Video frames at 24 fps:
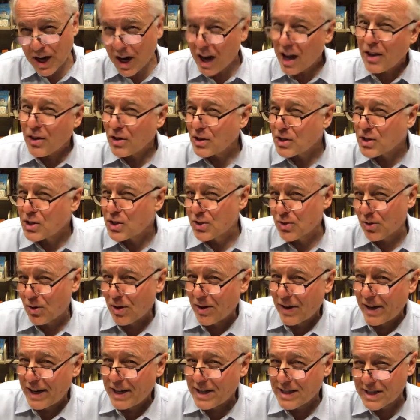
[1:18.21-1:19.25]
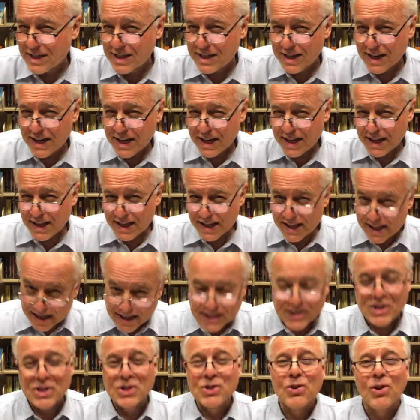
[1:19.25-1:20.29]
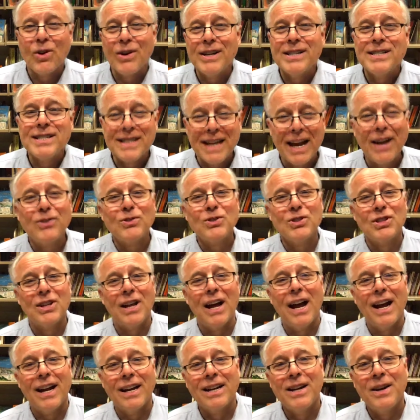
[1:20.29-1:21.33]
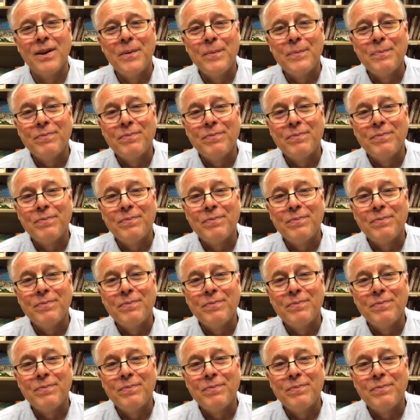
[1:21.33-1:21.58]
other stories this story sounds like.